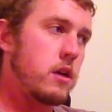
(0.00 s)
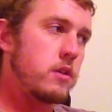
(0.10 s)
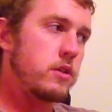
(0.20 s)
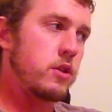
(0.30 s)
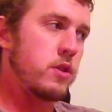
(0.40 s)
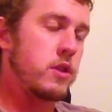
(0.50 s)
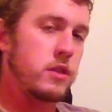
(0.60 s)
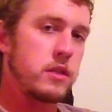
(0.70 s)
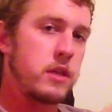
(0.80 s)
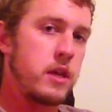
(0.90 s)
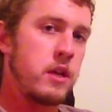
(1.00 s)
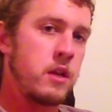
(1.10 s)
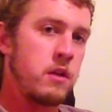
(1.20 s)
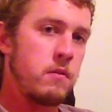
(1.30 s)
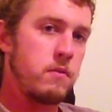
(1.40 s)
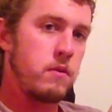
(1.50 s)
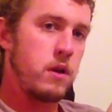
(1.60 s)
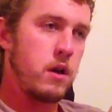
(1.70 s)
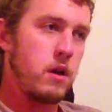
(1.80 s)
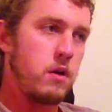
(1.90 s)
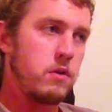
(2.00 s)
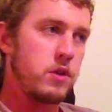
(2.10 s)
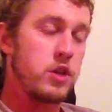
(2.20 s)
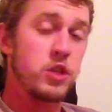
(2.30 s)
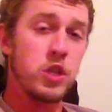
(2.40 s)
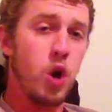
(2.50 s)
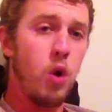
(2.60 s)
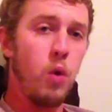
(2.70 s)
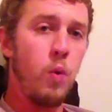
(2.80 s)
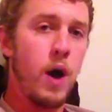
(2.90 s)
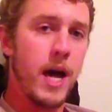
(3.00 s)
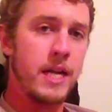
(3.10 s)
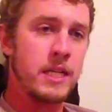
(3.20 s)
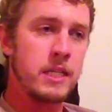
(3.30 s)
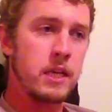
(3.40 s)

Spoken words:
so that the skin, the hole widened